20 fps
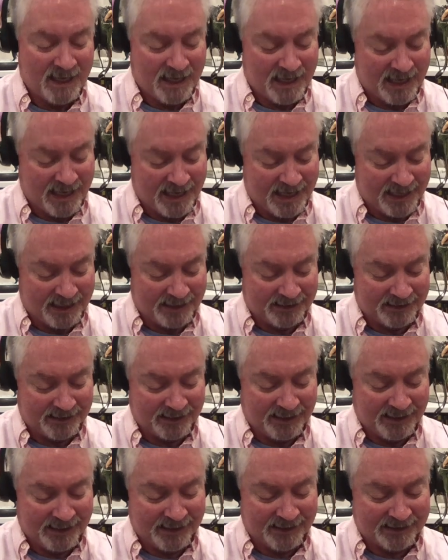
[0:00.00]
and
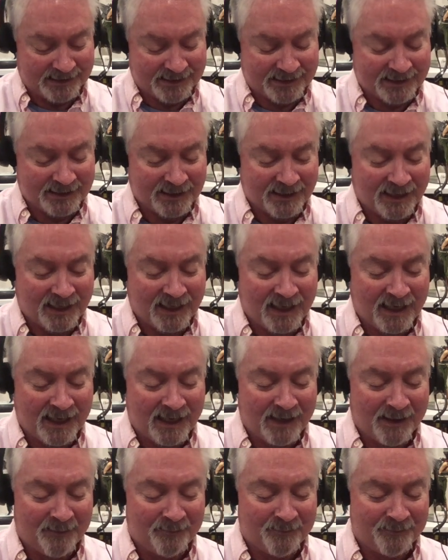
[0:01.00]
it's
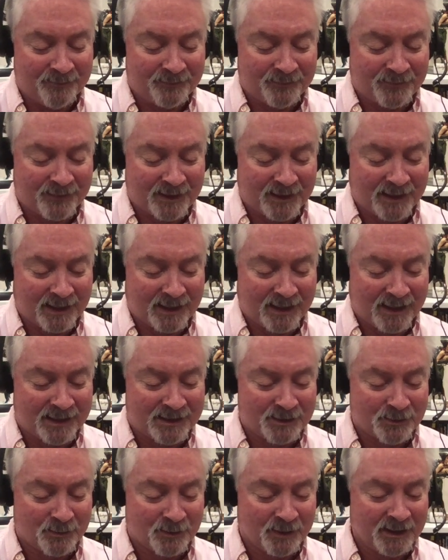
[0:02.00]
um,
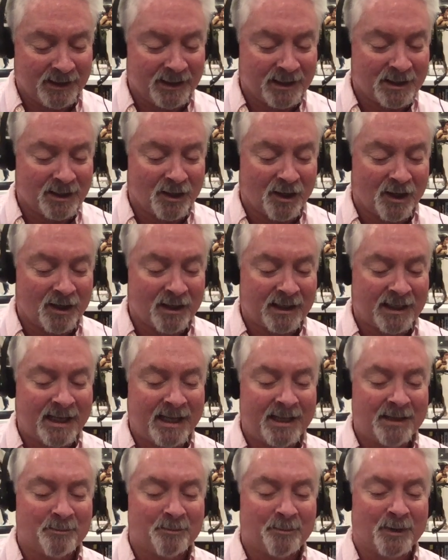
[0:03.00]
it's really a Clark
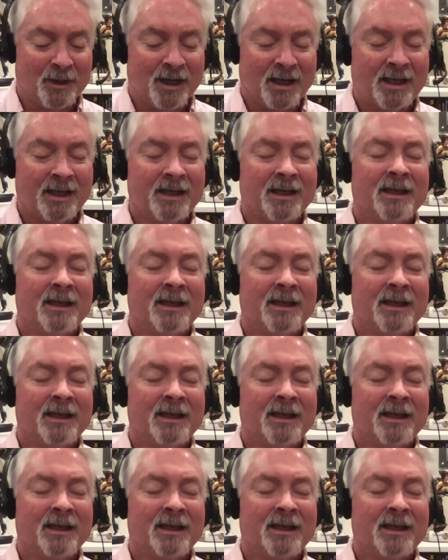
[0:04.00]
Kent book,